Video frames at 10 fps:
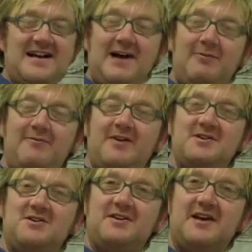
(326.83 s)
Have we
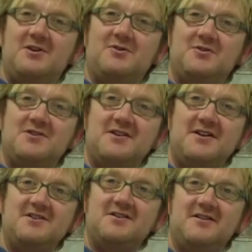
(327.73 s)
invented the gay Gordons
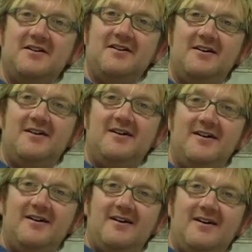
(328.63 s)
yet? I don't know.
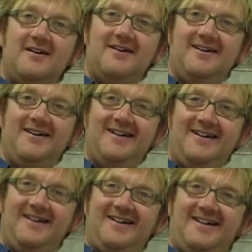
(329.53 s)

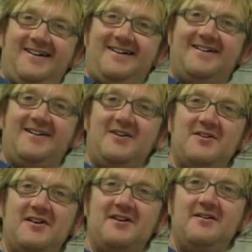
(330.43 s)

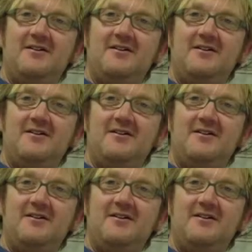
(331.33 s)
Possibly not.